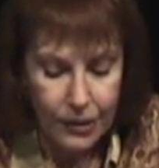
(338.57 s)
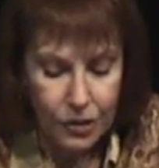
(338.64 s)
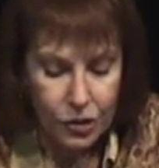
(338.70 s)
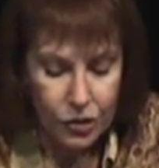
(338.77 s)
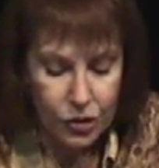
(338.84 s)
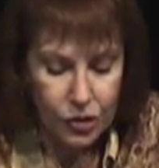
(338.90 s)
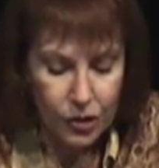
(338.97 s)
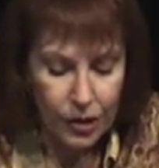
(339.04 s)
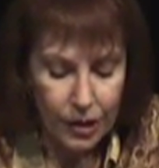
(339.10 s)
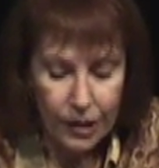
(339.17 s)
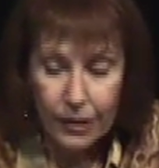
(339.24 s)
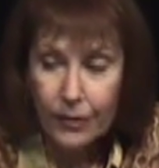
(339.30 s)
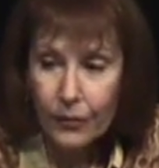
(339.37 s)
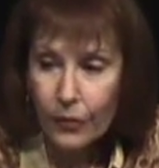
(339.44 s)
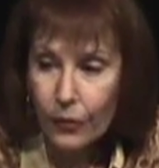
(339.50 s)

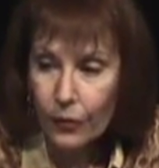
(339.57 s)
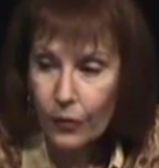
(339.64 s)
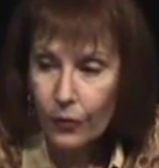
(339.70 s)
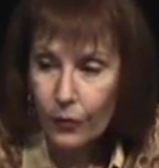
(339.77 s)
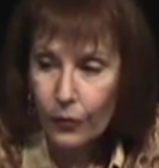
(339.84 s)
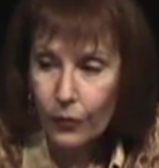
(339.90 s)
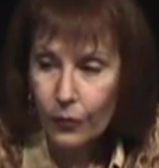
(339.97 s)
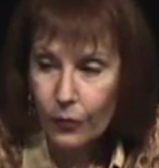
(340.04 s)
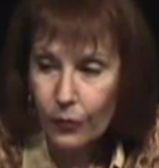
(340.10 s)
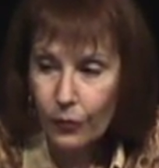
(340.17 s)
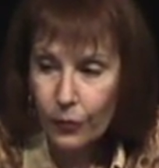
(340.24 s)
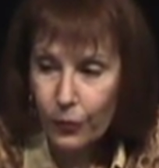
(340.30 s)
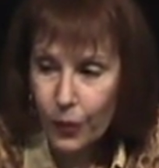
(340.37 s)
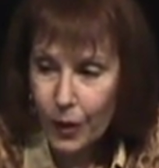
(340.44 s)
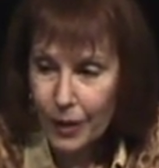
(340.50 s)
She
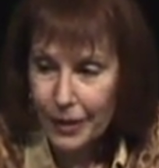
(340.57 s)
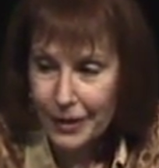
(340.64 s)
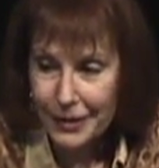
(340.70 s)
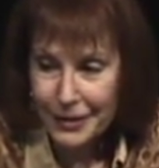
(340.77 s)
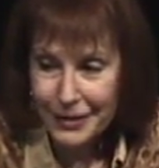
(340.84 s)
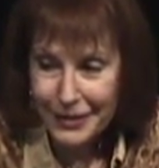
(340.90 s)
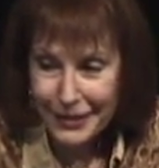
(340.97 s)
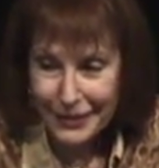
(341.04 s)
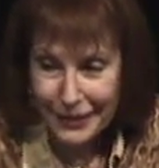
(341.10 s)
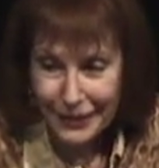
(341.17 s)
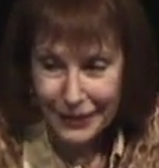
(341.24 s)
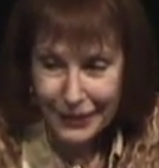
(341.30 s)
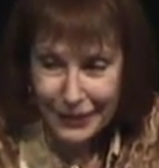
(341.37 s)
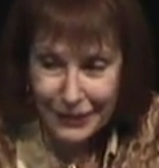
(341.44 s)
was,